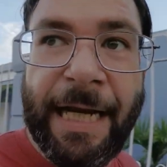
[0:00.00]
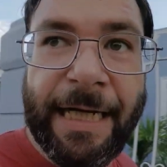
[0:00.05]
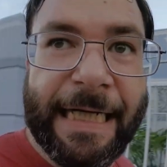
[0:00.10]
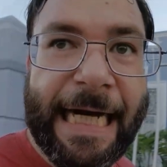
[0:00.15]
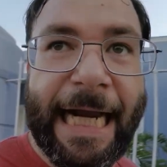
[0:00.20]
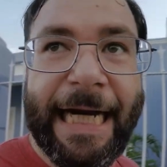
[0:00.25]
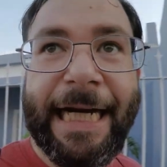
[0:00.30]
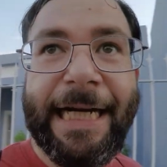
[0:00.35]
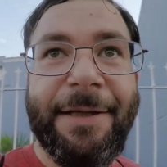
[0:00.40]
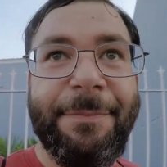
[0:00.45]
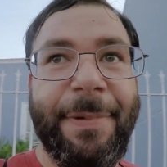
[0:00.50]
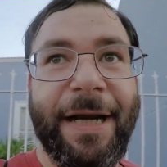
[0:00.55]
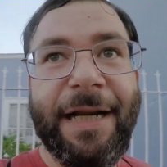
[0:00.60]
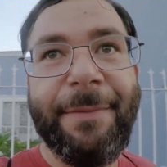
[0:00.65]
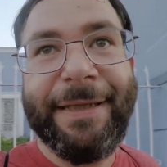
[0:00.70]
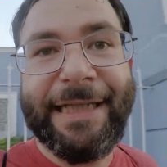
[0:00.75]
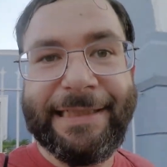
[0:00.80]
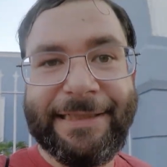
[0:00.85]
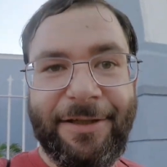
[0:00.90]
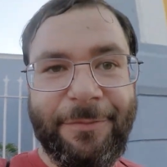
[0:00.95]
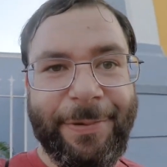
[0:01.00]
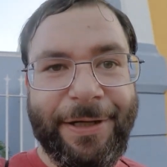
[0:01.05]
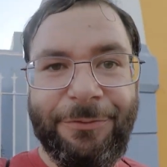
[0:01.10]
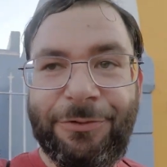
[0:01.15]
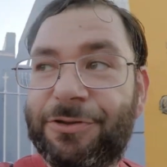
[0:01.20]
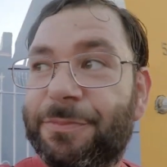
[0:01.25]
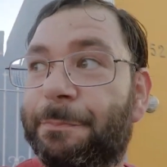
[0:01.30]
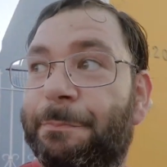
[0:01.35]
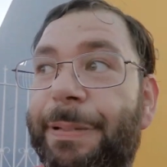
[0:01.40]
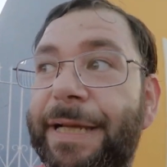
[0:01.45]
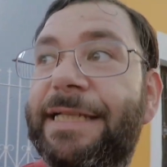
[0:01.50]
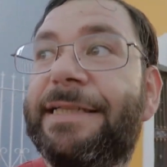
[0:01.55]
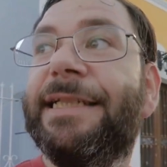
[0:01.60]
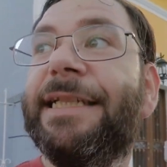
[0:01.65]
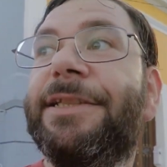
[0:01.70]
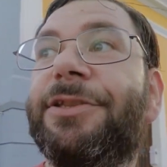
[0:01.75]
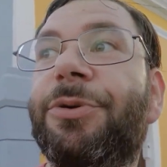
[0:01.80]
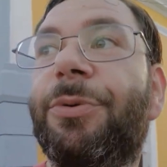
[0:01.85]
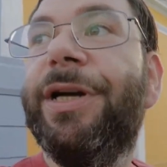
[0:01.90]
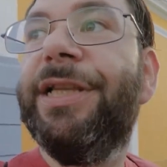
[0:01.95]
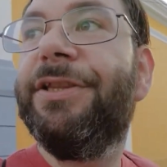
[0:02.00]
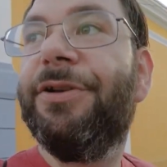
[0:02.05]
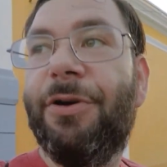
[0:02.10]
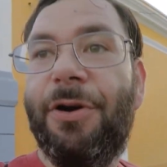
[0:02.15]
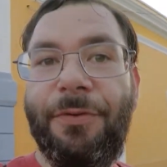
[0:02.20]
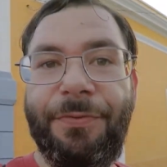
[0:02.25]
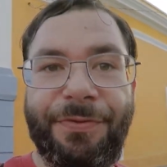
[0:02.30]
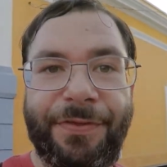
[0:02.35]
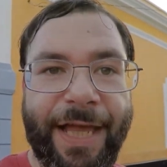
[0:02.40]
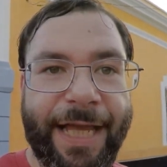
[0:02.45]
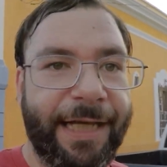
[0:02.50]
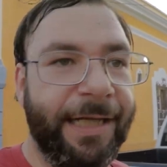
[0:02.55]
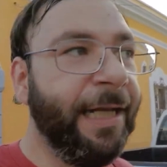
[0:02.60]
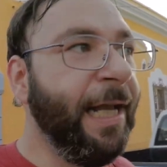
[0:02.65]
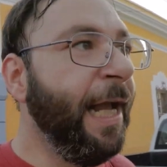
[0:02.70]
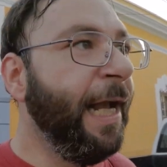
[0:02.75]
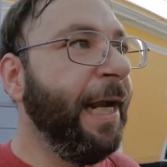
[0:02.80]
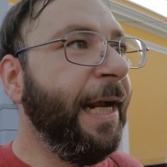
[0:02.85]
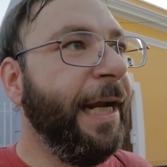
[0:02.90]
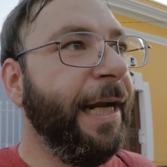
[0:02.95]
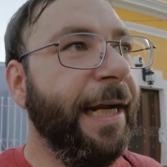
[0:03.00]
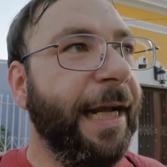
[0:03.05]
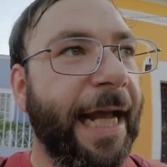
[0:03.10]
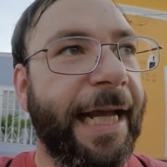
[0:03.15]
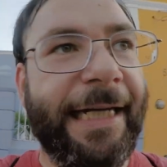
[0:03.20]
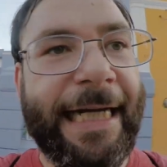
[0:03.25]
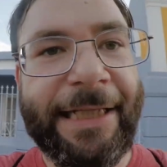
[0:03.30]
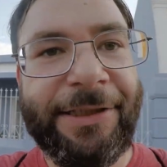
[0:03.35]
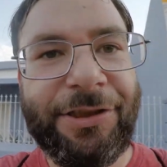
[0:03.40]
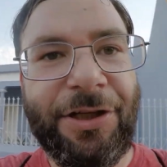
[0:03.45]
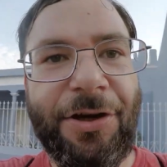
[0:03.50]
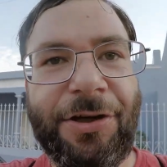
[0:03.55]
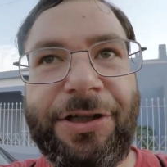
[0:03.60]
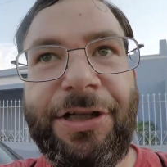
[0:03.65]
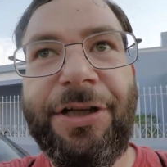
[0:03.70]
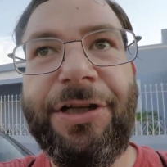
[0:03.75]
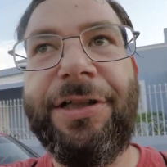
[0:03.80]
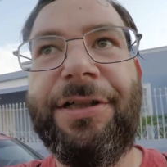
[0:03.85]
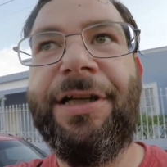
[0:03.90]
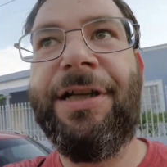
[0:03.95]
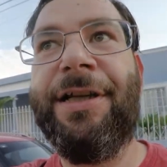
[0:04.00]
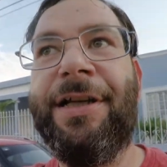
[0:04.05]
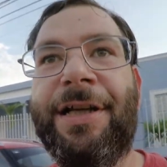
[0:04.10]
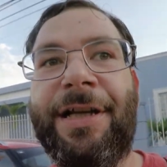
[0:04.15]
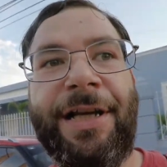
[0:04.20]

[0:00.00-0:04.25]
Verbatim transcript: not anybody, because everybody was busy doing their own thing, and that's all good.